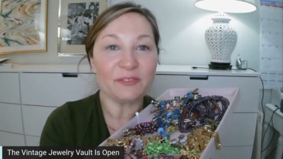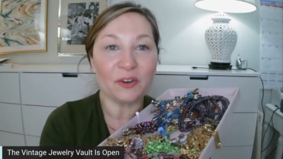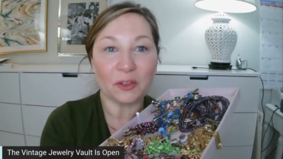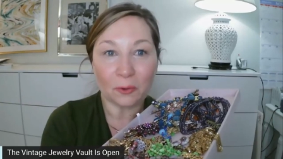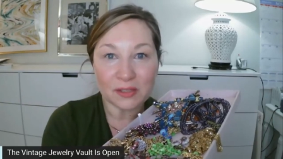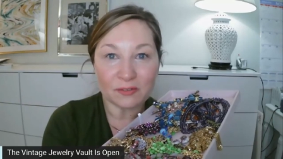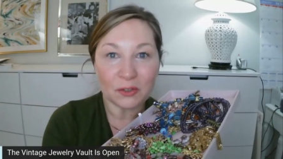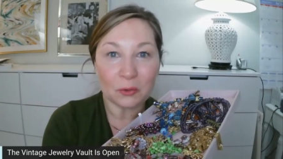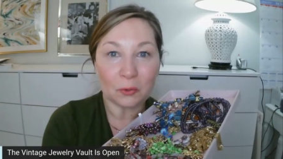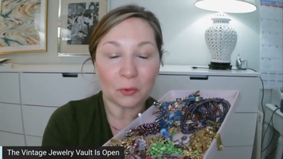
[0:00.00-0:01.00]
For those of
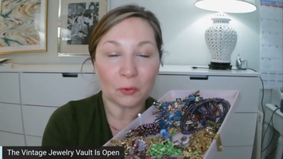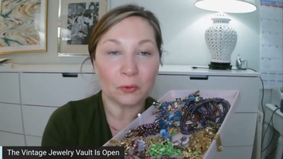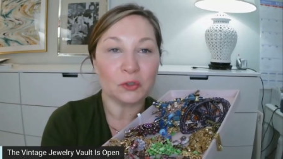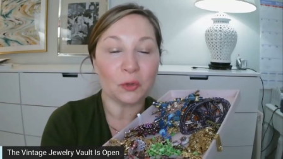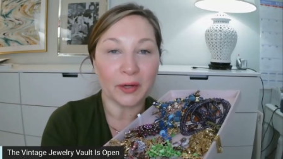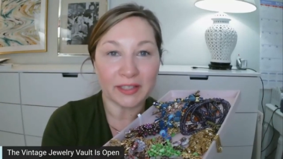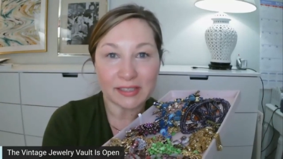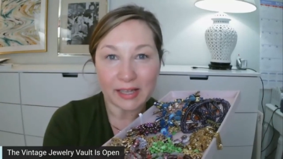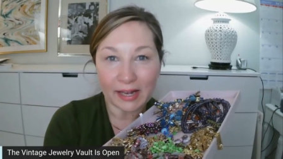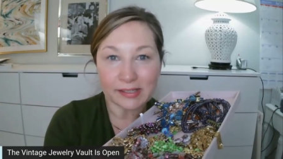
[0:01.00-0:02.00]
you who joined
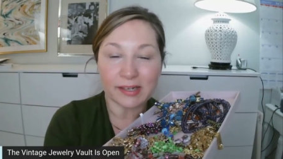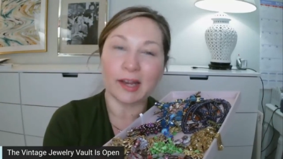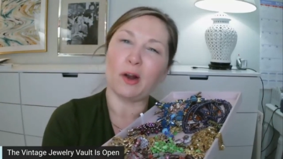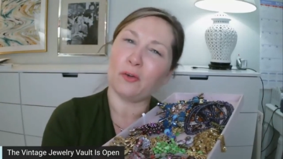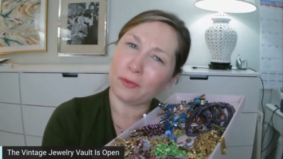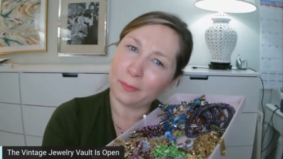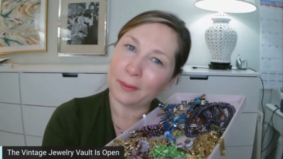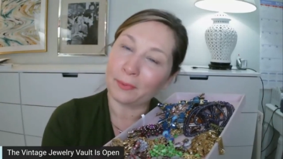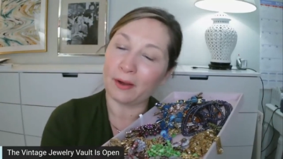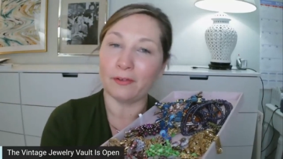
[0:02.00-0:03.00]
us last night over my
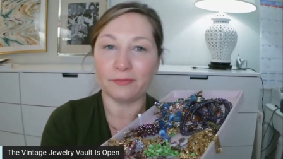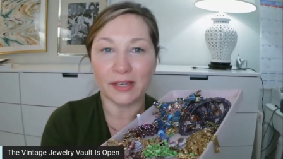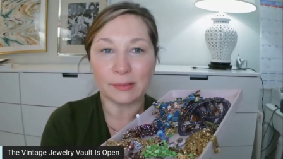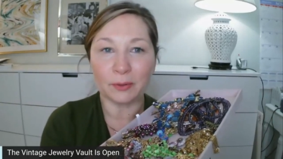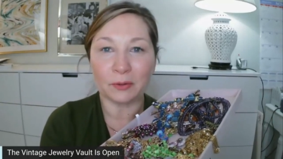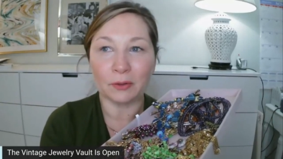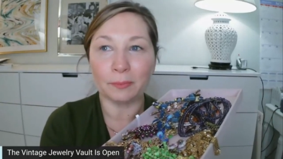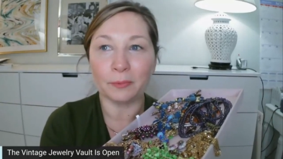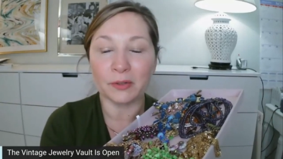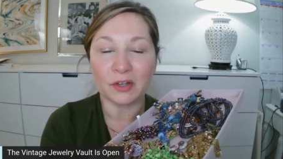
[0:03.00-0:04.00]
private Facebook group
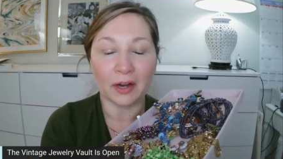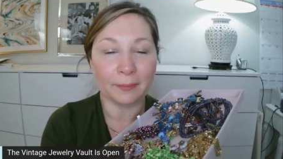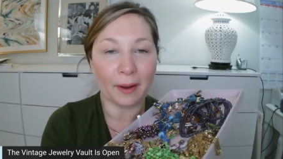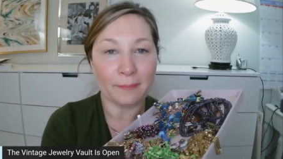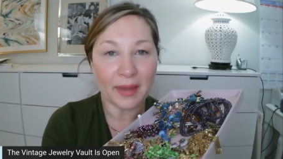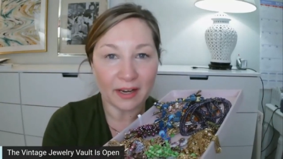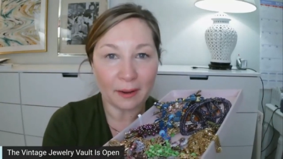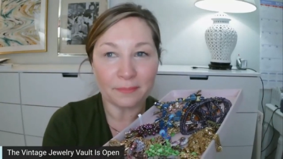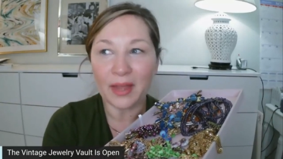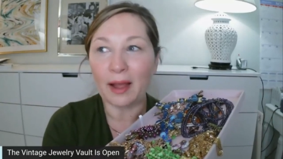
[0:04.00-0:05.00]
and we were talking about makeup,
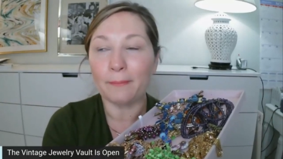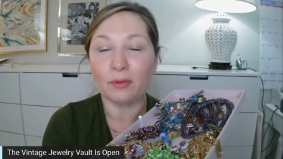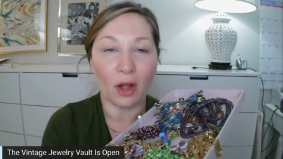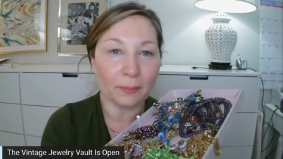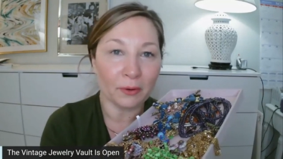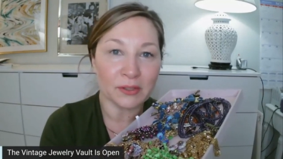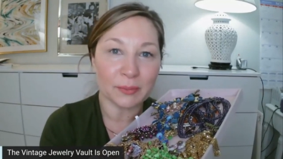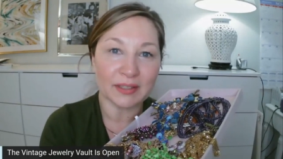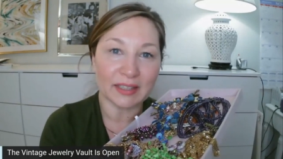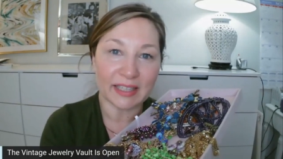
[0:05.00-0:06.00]
that blog post
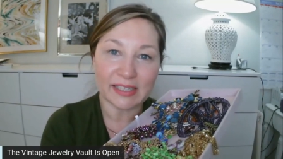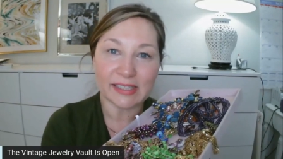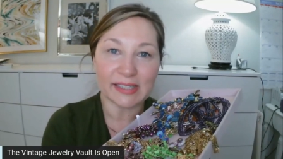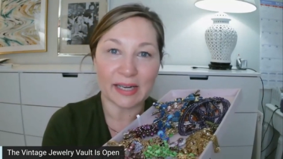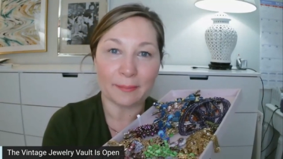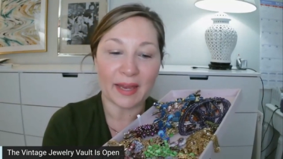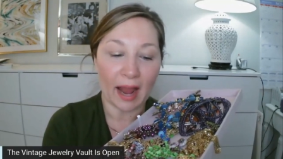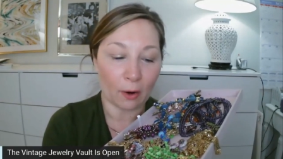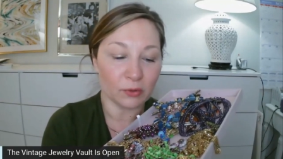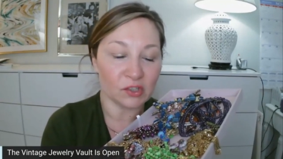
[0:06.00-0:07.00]
with the links is going to be
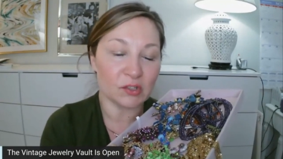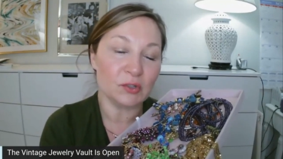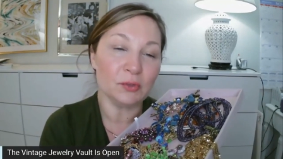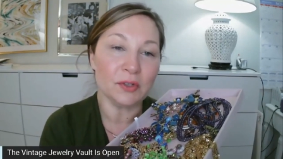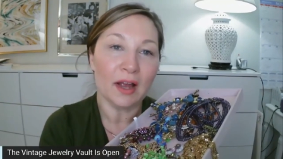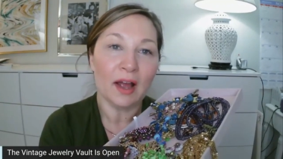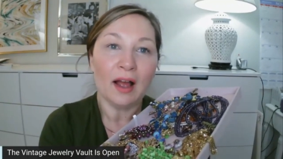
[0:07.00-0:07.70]
out soon.